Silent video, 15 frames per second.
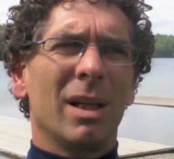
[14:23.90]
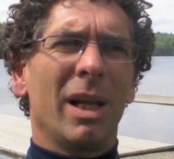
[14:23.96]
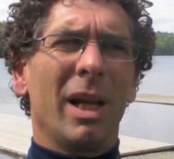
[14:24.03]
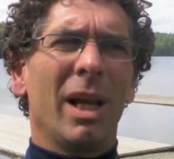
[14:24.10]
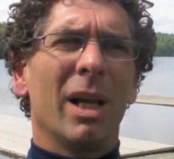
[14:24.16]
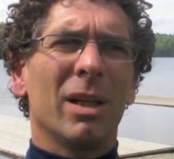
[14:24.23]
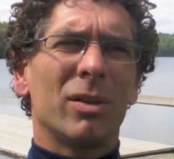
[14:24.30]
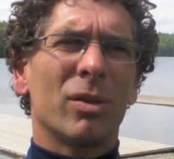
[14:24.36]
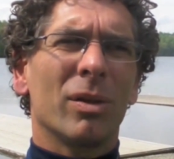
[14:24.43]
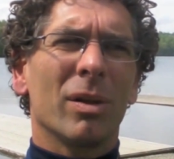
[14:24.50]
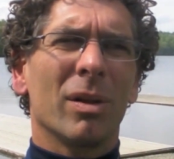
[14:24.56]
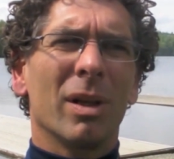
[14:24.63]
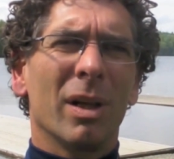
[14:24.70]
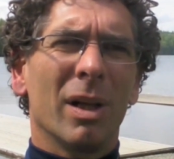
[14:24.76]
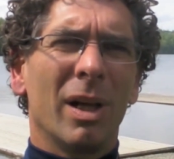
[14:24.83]

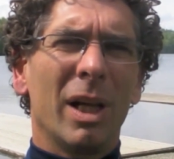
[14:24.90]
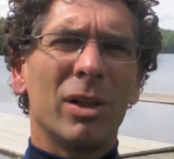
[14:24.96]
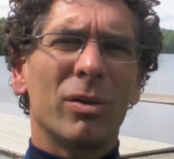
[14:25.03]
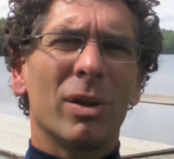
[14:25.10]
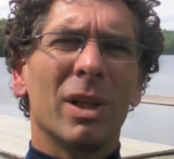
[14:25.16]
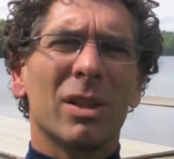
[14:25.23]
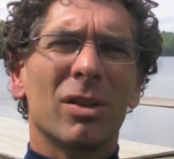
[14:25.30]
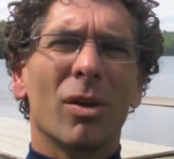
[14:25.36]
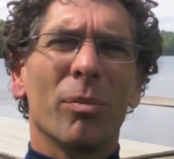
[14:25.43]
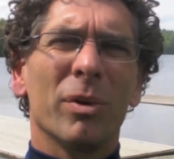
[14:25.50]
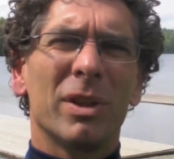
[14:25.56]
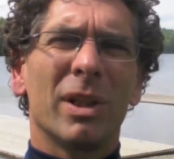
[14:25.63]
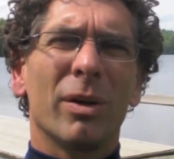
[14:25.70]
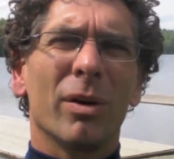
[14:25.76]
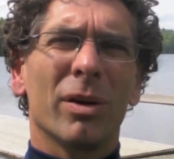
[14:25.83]
intradiscal
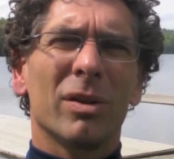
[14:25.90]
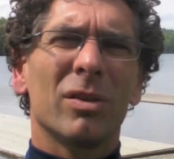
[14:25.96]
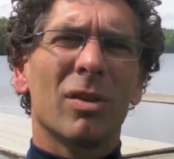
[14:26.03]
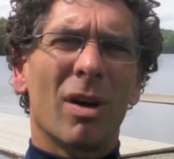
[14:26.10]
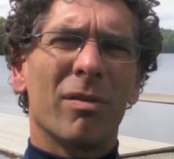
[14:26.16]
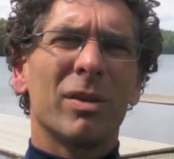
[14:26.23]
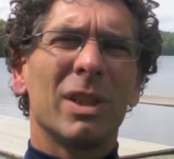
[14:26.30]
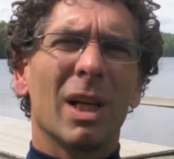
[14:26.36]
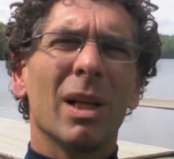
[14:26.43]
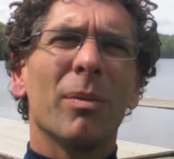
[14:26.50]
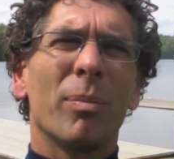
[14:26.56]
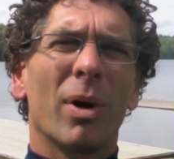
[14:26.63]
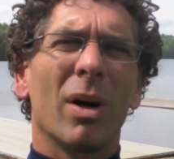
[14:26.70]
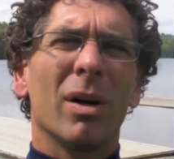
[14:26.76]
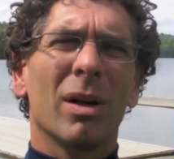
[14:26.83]
material, the soft jelly
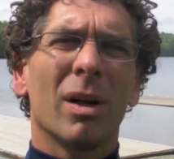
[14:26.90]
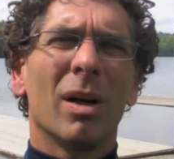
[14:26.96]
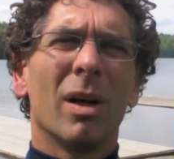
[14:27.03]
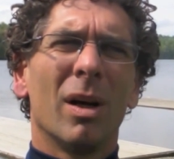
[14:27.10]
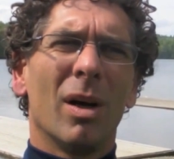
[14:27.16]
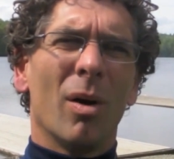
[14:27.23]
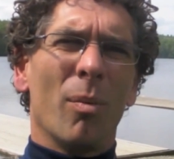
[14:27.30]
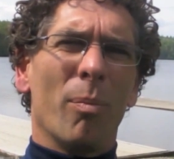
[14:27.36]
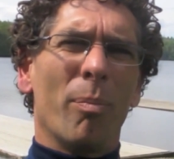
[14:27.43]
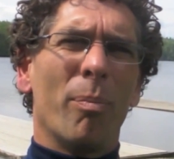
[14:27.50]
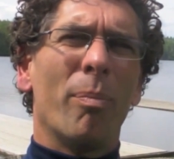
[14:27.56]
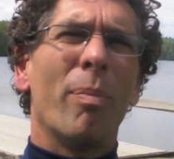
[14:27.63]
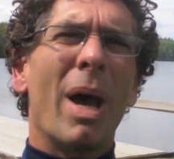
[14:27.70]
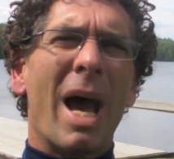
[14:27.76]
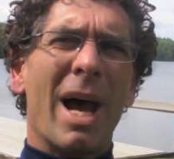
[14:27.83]
part,
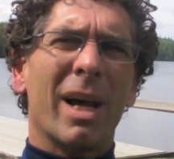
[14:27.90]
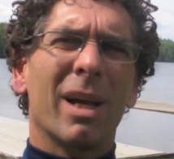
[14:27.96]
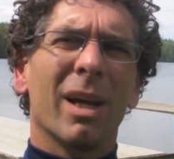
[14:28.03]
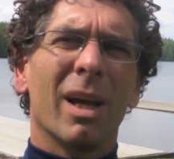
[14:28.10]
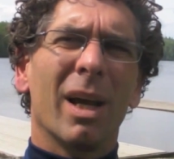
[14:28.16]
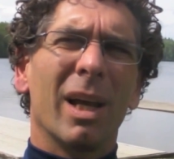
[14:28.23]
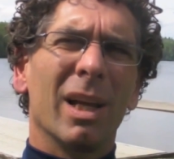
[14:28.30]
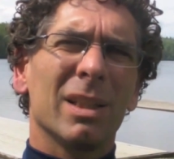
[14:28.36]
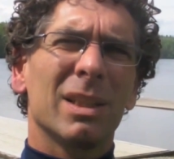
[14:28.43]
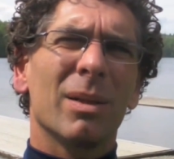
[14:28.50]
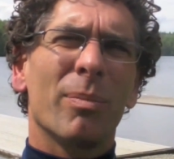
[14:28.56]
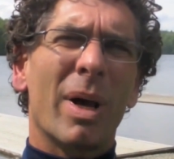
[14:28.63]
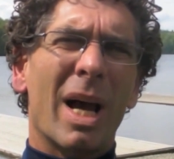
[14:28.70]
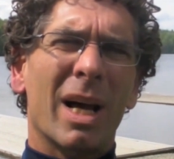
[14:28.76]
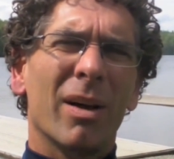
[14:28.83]
back against the
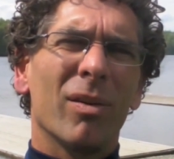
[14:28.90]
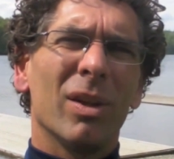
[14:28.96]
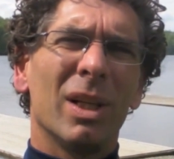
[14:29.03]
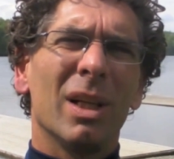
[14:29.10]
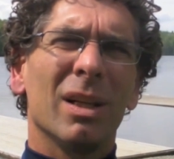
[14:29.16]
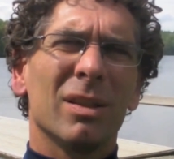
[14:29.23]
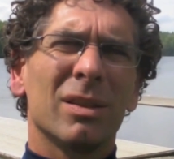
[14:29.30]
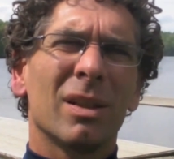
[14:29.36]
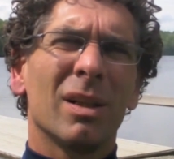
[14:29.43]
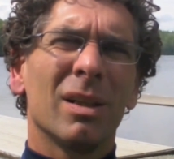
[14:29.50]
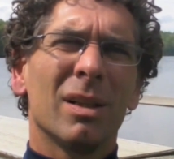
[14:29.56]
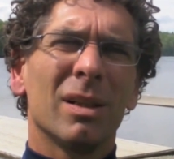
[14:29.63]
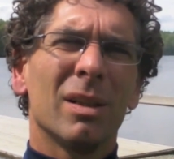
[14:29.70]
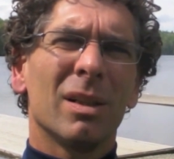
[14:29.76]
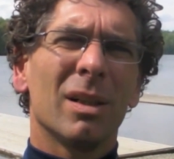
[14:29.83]
back of the disc.
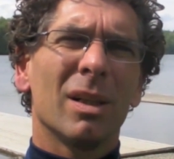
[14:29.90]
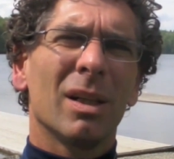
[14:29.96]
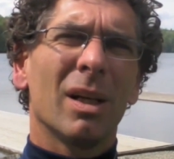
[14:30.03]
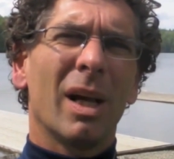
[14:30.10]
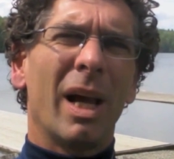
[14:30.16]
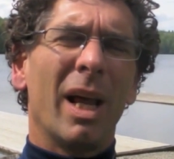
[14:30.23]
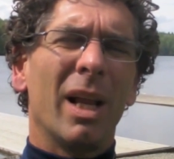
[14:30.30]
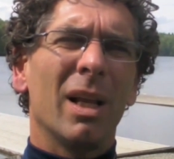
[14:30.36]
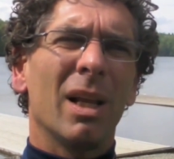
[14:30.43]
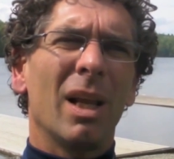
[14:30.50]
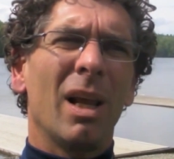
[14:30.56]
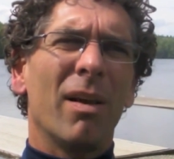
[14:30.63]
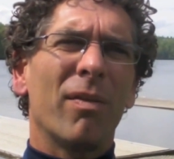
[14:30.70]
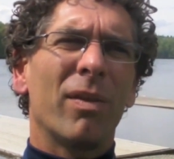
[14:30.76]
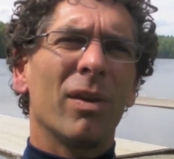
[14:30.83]
And
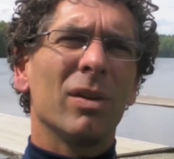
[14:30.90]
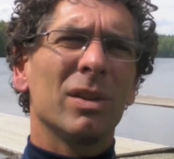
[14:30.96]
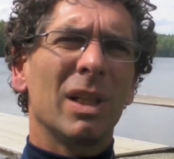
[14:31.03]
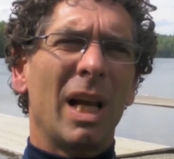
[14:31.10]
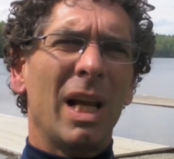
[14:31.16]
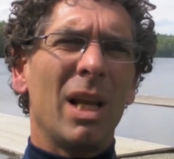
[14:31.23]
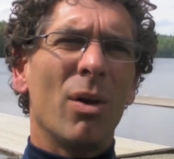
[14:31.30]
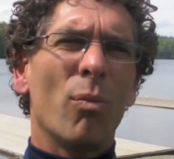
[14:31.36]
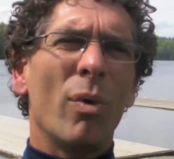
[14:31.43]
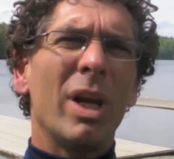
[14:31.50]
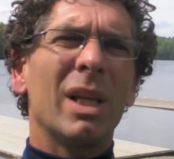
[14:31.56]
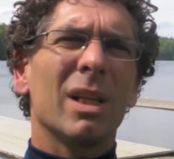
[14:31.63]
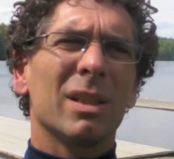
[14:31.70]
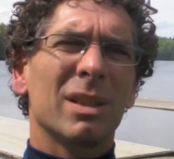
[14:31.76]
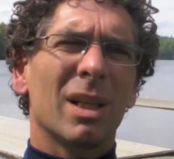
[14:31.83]
if there's any
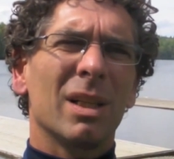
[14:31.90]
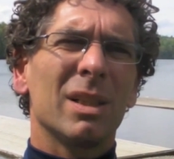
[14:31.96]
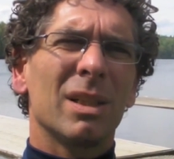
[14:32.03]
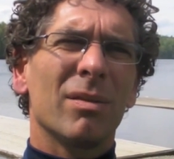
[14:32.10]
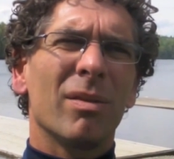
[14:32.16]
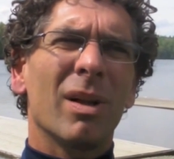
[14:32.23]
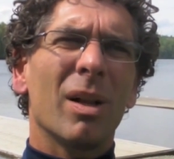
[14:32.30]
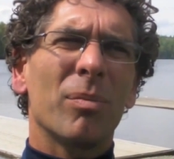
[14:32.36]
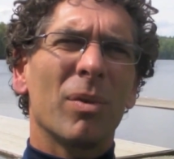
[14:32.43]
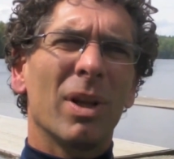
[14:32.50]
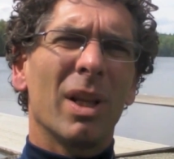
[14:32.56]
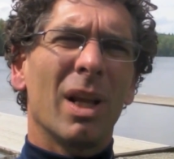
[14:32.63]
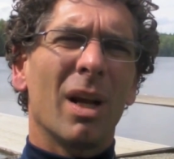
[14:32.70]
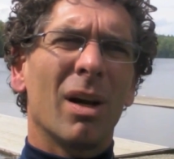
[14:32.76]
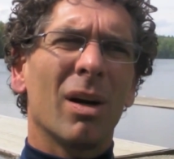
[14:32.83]
weakness that is developed in
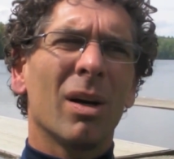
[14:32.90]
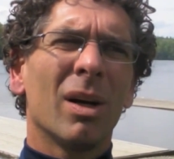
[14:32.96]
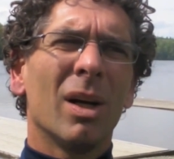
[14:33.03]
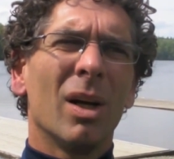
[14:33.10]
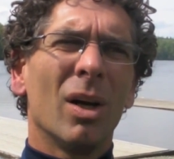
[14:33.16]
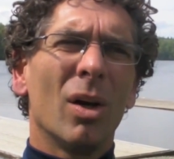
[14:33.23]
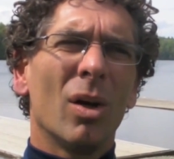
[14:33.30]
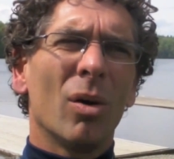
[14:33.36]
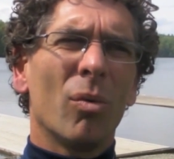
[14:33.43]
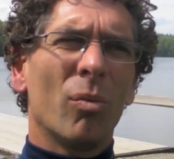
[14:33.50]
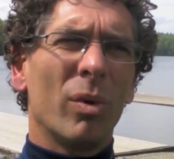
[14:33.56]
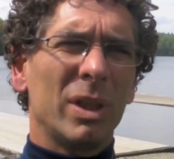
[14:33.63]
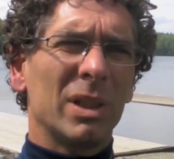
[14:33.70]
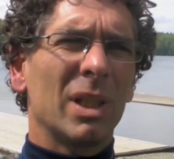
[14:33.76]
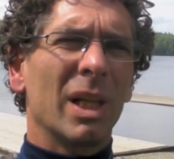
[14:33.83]
there,
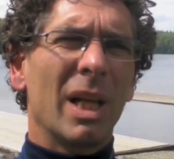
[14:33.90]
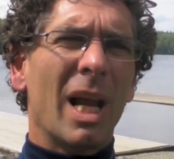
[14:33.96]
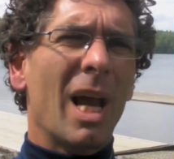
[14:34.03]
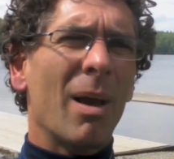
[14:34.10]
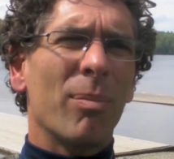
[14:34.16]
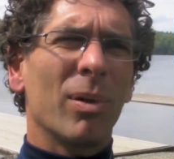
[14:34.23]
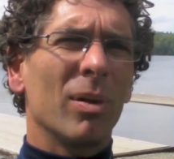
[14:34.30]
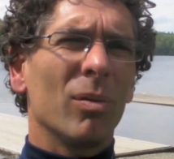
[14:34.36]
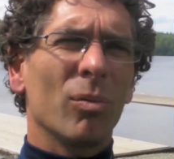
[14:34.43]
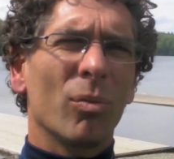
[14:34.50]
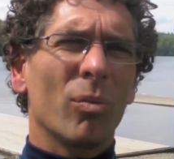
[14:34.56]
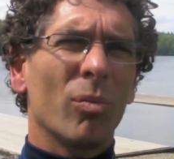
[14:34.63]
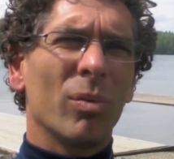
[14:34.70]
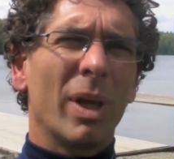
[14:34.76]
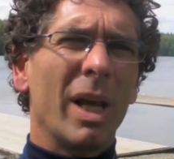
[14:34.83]
which can happen
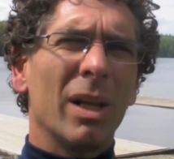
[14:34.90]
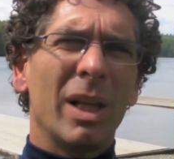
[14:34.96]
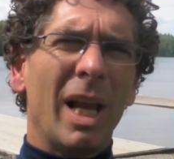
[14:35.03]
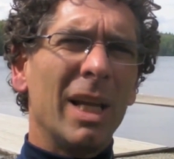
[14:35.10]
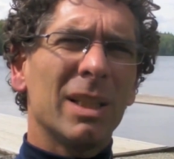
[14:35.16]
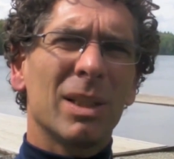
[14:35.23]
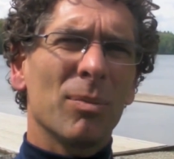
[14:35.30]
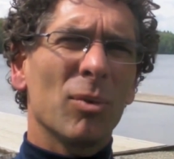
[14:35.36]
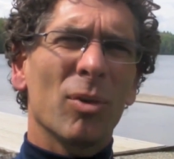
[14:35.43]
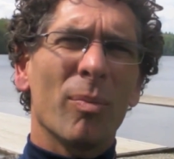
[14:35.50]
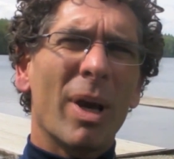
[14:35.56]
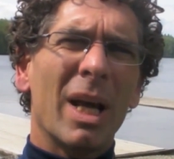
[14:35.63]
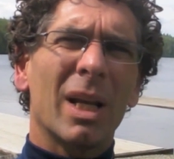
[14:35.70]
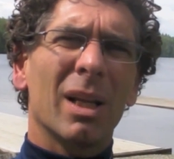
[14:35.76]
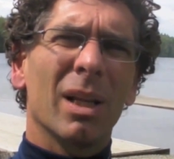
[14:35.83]

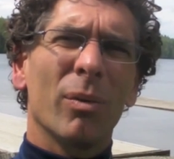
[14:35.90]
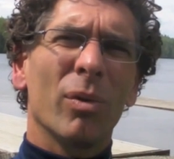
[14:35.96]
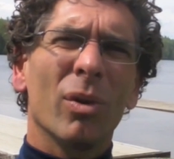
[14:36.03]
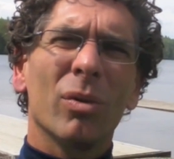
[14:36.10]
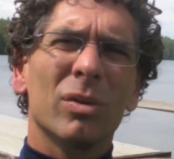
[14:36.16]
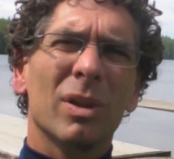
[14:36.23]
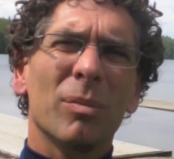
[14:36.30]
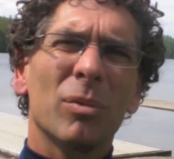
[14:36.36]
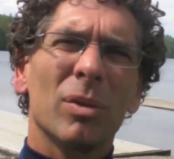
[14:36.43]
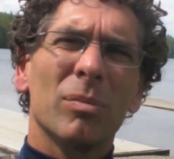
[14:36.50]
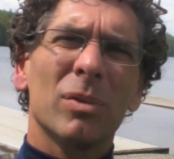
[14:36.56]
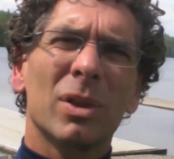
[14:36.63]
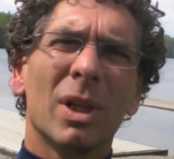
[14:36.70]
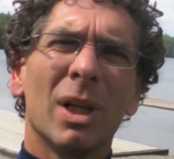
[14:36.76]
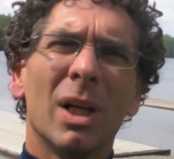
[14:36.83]
asymptomatically with no symptoms,